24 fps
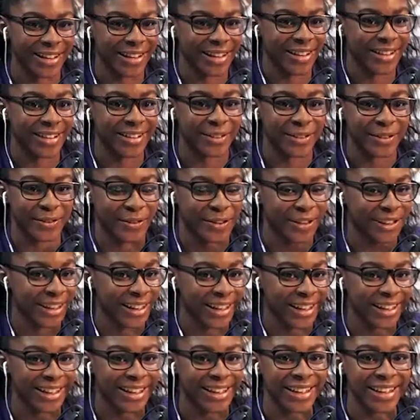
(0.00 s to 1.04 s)
us, or,
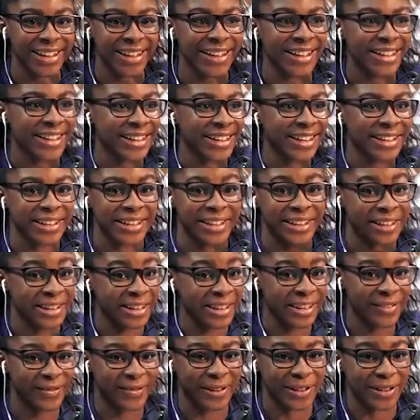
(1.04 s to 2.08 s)
like,
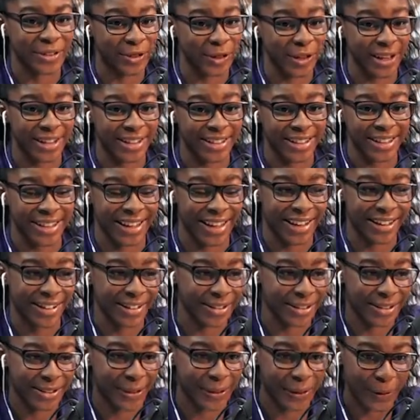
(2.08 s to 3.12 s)
even trying to get
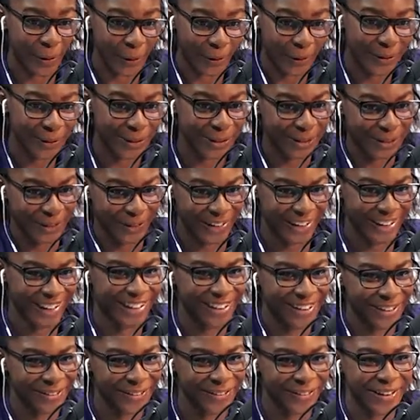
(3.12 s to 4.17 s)
us to go to
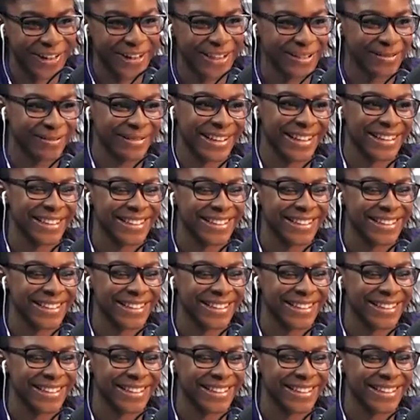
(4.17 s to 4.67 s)
it in the first place.